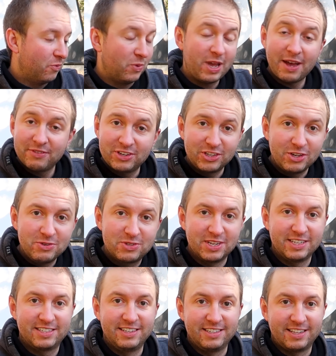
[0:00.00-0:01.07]
We haven't used
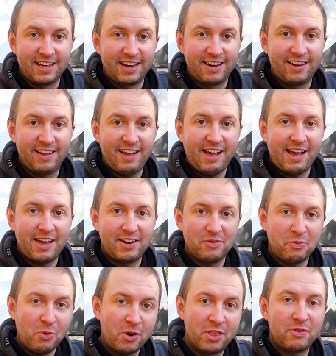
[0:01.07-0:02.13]
it since then,
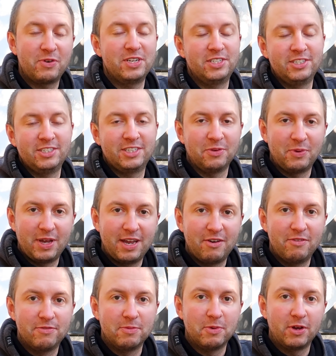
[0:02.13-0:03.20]
and one of the reasons that we're
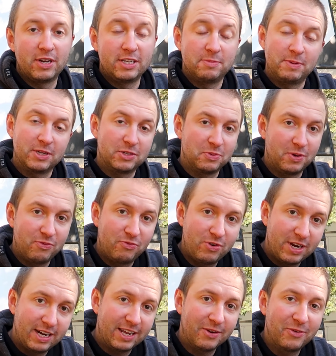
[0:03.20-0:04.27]
here in Vermont is because we're
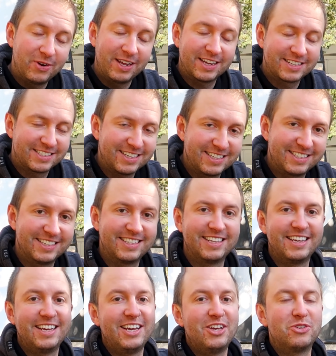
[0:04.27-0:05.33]
really, really excited
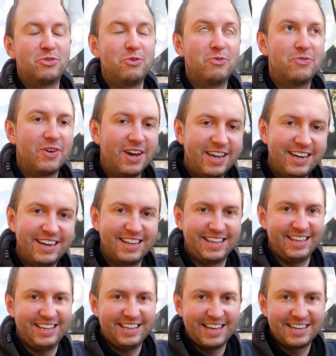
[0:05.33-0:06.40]
to
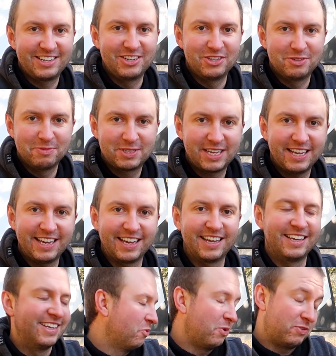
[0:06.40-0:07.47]
finally get to do some
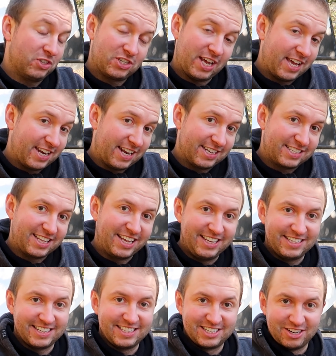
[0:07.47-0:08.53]
skiing. We've just taken our
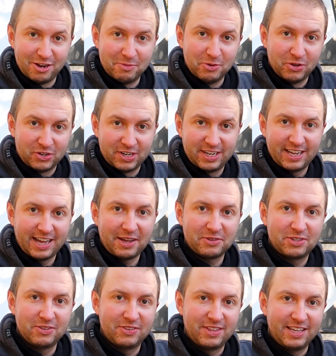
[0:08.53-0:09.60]
skis and snowboard
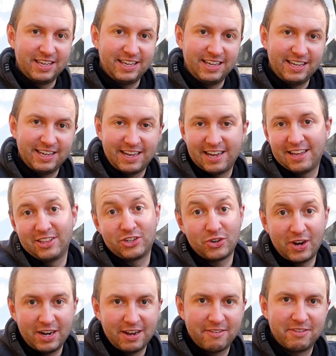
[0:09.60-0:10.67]
out of the
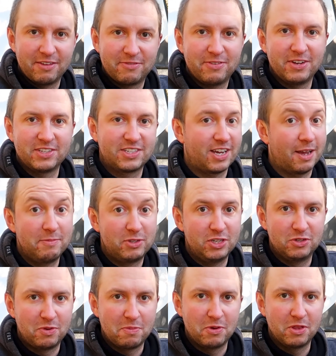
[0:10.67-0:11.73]
trailer for the first time
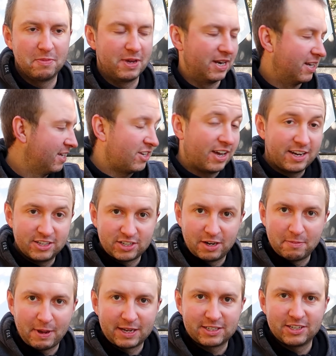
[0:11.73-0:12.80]
since we put them in. Diana's
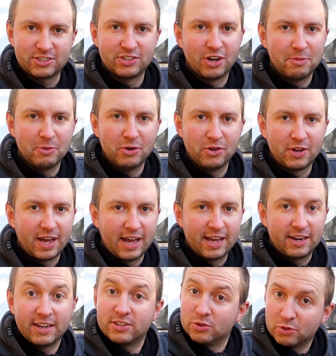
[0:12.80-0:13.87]
unpacked her snowboard
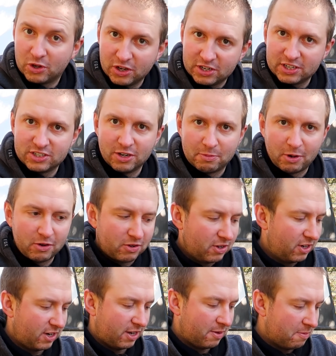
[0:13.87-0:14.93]
and it's all good, it's not
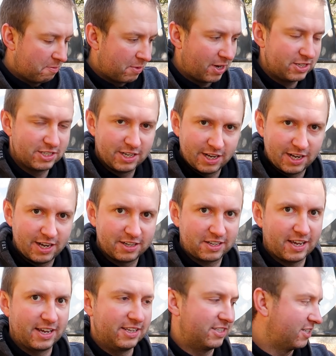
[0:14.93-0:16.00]
broken. Mine's in a hard
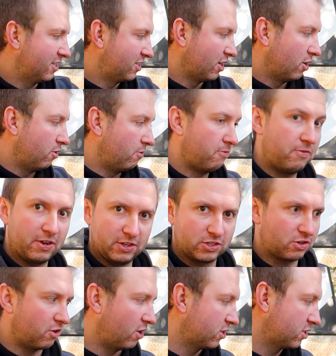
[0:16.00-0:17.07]
case, so fingers
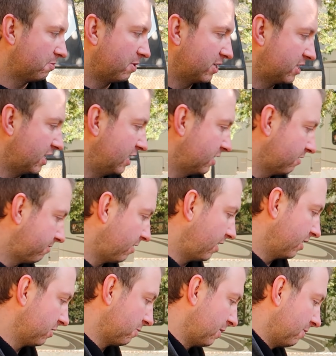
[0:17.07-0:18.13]
crossed my skis are
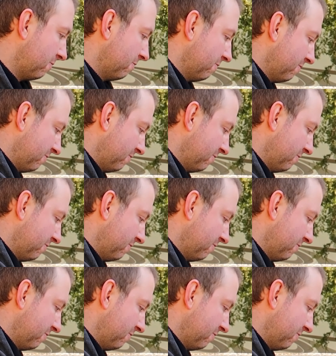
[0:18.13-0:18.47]
fine as well.